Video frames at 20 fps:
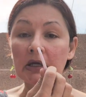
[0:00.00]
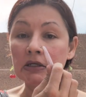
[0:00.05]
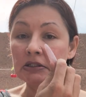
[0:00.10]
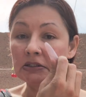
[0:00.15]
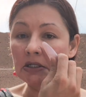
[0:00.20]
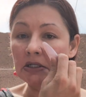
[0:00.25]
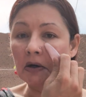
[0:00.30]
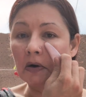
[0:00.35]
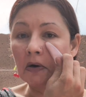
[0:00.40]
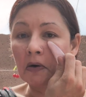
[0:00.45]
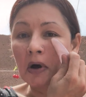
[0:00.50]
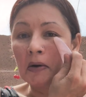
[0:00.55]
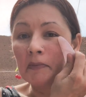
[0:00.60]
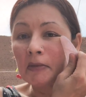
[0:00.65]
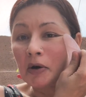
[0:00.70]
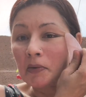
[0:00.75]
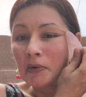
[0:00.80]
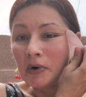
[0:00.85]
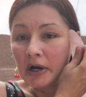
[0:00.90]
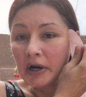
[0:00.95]
So I'm
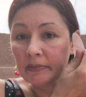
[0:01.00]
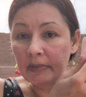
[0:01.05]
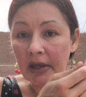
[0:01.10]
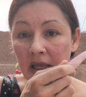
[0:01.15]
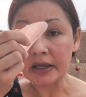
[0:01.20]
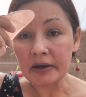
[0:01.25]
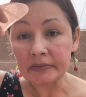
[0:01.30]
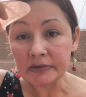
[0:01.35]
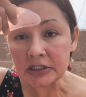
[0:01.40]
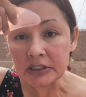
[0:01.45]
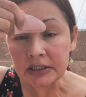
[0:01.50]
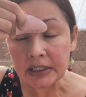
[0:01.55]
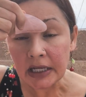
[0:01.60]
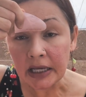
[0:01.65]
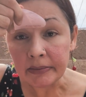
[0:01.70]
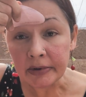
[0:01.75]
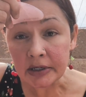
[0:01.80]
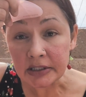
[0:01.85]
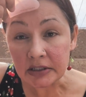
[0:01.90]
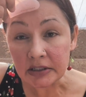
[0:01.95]
not wearing makeup
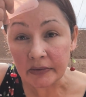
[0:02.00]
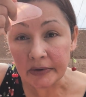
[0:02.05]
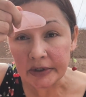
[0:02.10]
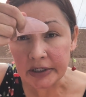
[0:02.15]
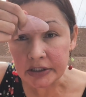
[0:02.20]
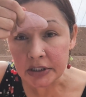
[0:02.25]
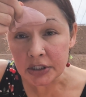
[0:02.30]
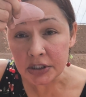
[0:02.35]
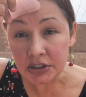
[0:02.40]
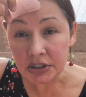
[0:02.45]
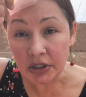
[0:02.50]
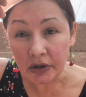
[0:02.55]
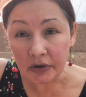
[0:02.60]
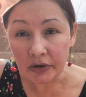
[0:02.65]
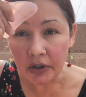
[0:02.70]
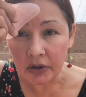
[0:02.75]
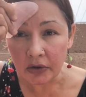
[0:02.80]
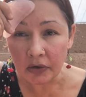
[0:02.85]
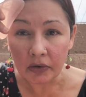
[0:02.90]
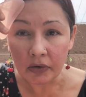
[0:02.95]
today because I wanted to show
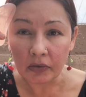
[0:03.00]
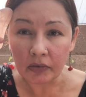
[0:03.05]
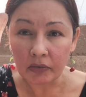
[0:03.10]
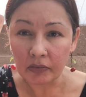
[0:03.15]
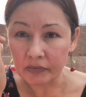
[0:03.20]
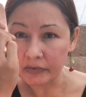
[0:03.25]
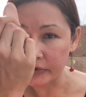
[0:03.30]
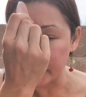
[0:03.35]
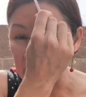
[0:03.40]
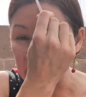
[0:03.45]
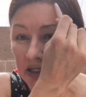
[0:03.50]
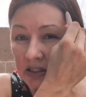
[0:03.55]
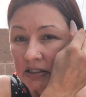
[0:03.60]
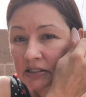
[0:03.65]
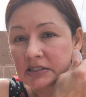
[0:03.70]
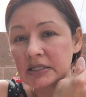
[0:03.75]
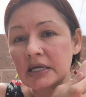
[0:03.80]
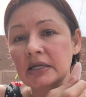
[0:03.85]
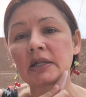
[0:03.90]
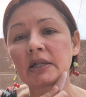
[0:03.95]
you
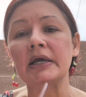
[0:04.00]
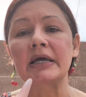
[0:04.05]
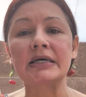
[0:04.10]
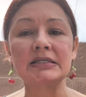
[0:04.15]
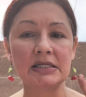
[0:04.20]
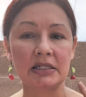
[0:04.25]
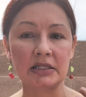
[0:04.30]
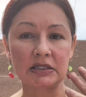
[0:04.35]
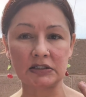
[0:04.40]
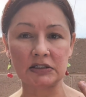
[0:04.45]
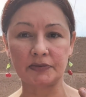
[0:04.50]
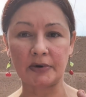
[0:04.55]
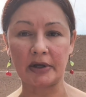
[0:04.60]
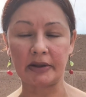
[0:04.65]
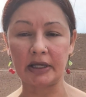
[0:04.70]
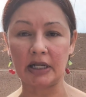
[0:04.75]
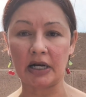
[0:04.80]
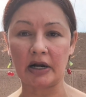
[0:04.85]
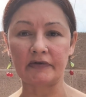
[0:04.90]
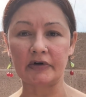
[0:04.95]
this and like I said, the
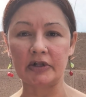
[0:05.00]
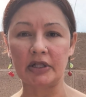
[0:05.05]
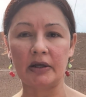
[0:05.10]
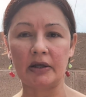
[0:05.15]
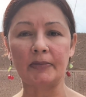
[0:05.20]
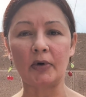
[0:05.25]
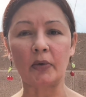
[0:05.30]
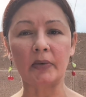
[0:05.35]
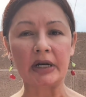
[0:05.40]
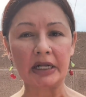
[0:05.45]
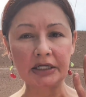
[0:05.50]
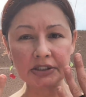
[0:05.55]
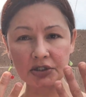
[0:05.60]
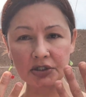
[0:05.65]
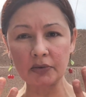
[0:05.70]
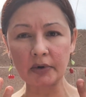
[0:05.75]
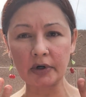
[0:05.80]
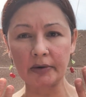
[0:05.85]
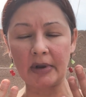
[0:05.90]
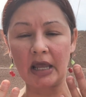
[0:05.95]
swelling and everything. But when I
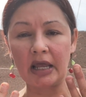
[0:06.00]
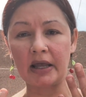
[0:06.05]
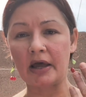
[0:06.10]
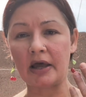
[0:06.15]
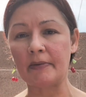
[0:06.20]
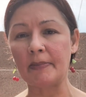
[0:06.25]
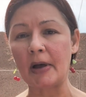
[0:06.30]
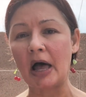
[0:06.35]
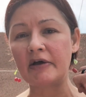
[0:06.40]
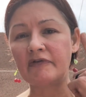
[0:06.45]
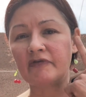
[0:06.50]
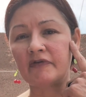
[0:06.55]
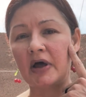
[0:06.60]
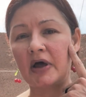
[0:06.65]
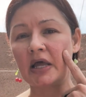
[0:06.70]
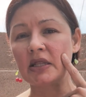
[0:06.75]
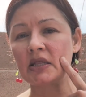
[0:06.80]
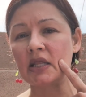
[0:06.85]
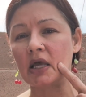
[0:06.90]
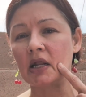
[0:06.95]
do wear makeup, I
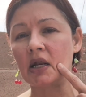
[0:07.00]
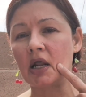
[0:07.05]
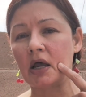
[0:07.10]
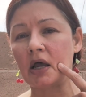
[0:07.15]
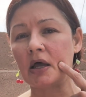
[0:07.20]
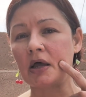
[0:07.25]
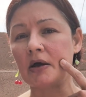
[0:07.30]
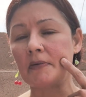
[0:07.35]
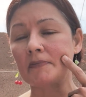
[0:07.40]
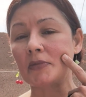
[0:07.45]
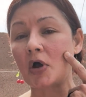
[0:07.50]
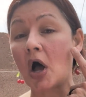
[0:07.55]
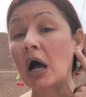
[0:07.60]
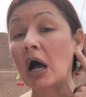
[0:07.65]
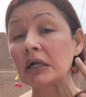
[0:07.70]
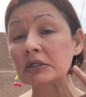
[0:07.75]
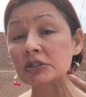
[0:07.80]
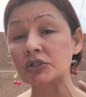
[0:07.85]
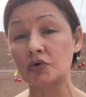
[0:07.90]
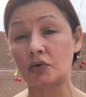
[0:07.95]
find that
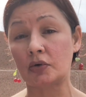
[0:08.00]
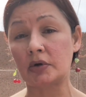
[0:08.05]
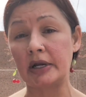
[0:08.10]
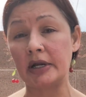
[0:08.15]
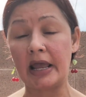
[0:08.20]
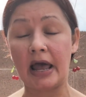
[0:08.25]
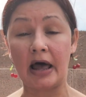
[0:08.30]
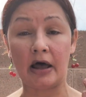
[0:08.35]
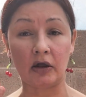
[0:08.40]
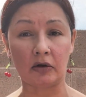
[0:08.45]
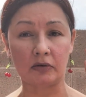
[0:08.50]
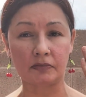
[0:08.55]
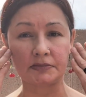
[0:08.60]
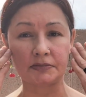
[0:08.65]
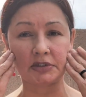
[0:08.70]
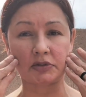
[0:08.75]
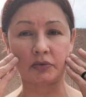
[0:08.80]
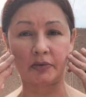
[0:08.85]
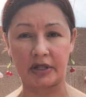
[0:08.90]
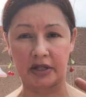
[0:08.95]
contouring
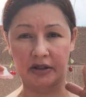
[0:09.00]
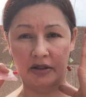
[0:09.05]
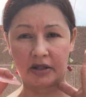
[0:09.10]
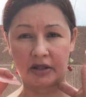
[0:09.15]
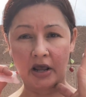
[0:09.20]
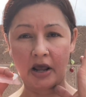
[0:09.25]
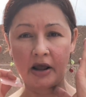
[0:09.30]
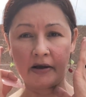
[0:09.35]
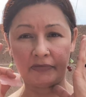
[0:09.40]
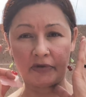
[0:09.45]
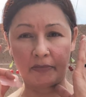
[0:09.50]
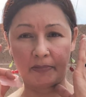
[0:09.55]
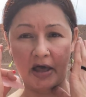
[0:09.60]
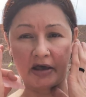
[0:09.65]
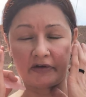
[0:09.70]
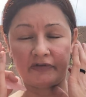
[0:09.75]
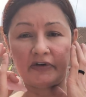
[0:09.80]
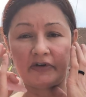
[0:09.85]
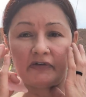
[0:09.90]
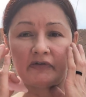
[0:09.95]
helps with the
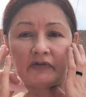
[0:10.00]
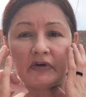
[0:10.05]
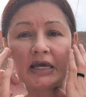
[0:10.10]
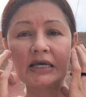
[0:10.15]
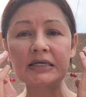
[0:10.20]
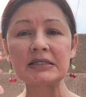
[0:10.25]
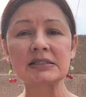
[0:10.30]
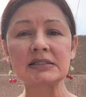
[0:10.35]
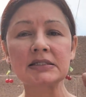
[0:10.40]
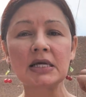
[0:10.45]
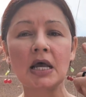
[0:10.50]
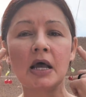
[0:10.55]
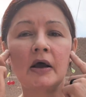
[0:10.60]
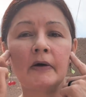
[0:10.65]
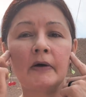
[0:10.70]
puffy face.